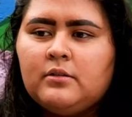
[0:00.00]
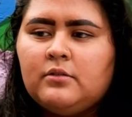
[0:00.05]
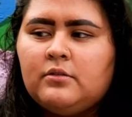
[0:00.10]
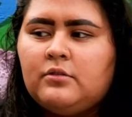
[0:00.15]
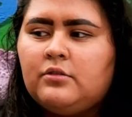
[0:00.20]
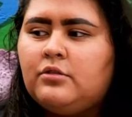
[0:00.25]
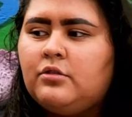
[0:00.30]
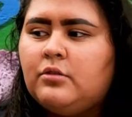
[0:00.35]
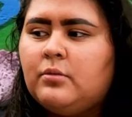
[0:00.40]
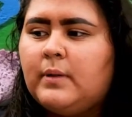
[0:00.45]

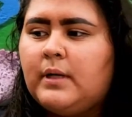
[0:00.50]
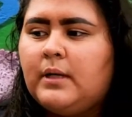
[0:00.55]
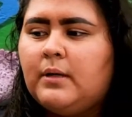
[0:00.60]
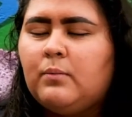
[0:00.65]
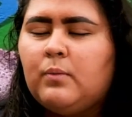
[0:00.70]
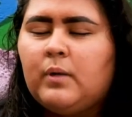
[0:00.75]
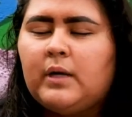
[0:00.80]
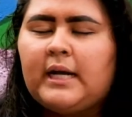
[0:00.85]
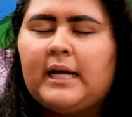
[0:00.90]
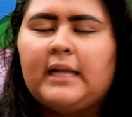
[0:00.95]
doing
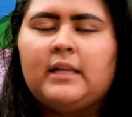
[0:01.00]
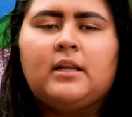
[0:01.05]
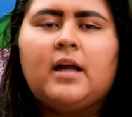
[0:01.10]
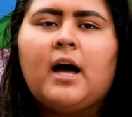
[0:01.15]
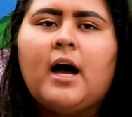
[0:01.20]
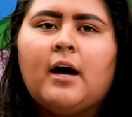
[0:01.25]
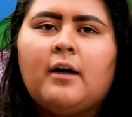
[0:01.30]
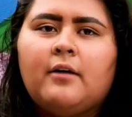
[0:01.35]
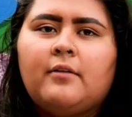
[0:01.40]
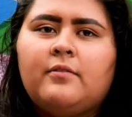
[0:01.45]
what I
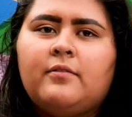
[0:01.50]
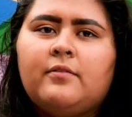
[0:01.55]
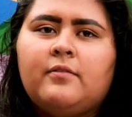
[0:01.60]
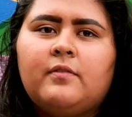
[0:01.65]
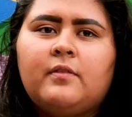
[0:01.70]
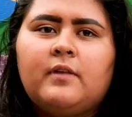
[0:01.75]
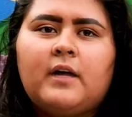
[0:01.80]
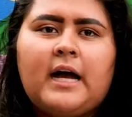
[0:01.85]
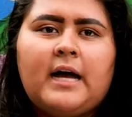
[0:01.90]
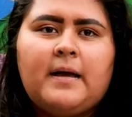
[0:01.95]
love.
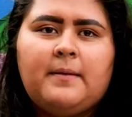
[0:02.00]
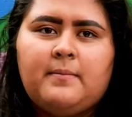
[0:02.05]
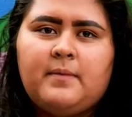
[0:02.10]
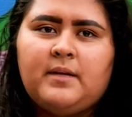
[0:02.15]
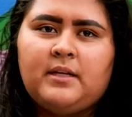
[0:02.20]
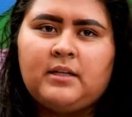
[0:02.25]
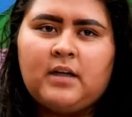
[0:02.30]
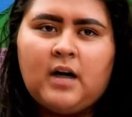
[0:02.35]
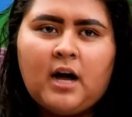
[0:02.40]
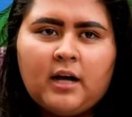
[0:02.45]
I'm
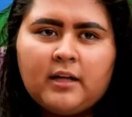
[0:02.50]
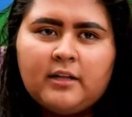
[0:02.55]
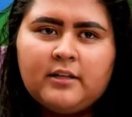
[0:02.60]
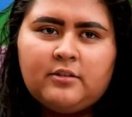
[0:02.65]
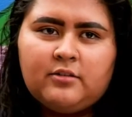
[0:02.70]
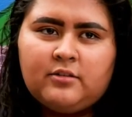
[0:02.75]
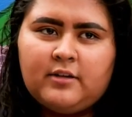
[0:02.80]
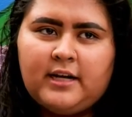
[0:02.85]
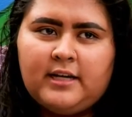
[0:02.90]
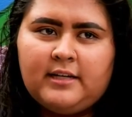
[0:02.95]
in
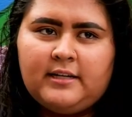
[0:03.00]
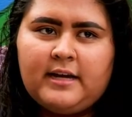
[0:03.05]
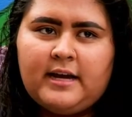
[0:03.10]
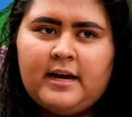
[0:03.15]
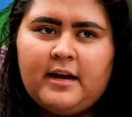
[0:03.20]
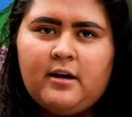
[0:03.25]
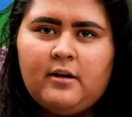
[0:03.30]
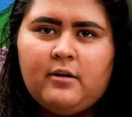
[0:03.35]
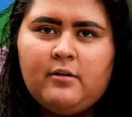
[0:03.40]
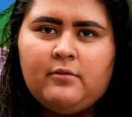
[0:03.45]
college right
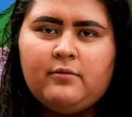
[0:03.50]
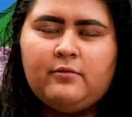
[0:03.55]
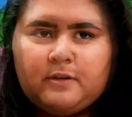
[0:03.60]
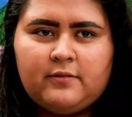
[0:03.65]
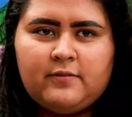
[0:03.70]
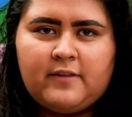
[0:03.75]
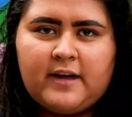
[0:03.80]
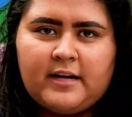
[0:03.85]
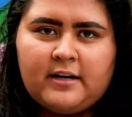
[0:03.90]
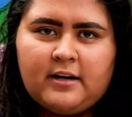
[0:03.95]
now for a
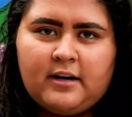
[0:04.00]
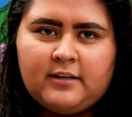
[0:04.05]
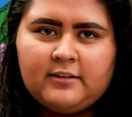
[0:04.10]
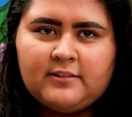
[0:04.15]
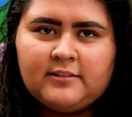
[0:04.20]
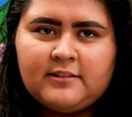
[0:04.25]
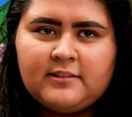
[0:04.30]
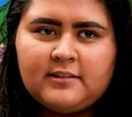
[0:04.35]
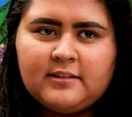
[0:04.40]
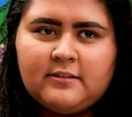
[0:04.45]
fine
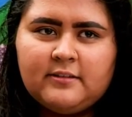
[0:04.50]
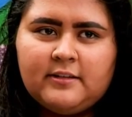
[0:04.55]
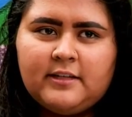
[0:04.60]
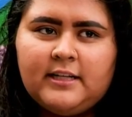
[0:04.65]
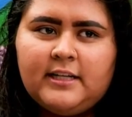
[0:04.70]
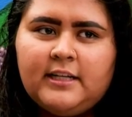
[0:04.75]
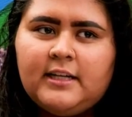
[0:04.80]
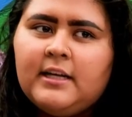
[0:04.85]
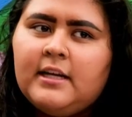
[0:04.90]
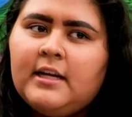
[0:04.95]
arts
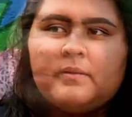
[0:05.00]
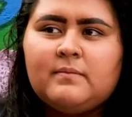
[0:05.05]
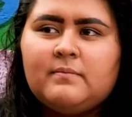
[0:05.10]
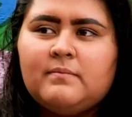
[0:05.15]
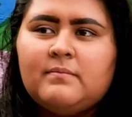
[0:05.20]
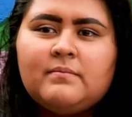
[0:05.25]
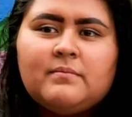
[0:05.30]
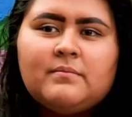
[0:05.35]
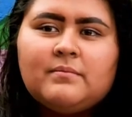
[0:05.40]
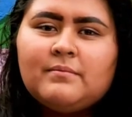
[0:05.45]
degree.
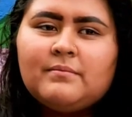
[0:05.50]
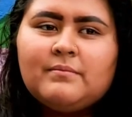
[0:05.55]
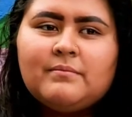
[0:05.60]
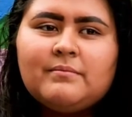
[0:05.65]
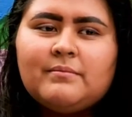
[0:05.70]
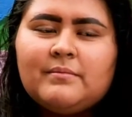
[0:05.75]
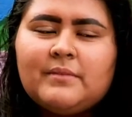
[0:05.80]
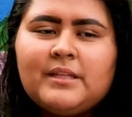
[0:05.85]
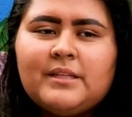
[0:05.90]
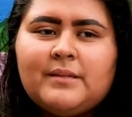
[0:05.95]

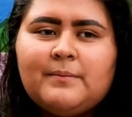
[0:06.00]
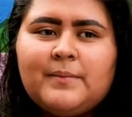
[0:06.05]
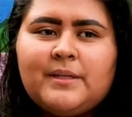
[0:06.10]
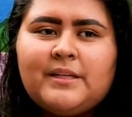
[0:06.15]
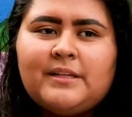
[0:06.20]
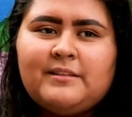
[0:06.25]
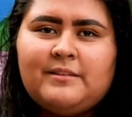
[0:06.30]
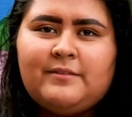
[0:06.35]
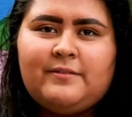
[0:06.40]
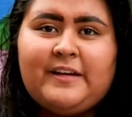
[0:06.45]

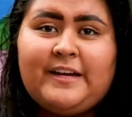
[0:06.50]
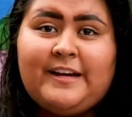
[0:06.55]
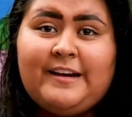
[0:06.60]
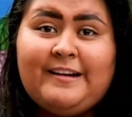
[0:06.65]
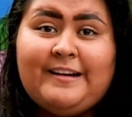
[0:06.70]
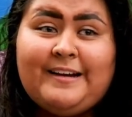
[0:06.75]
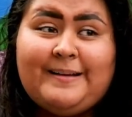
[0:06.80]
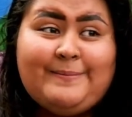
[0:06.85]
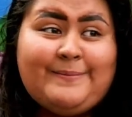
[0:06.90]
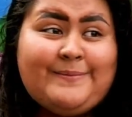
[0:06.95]
Because of
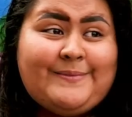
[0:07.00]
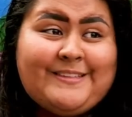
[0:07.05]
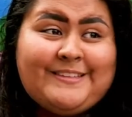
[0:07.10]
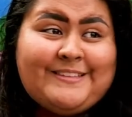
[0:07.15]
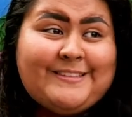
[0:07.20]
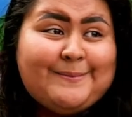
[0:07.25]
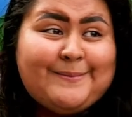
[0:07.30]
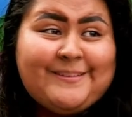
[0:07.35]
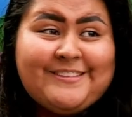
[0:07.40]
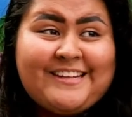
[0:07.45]
AIR, I'm
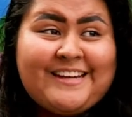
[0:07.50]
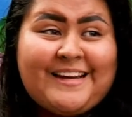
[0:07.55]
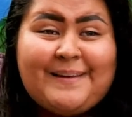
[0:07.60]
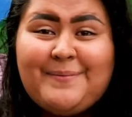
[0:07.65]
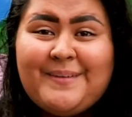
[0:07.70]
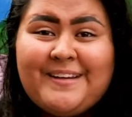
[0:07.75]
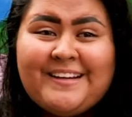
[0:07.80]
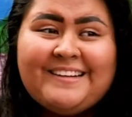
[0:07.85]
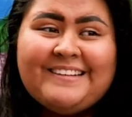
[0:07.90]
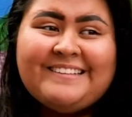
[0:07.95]
so much
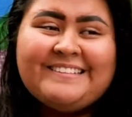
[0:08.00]
happier.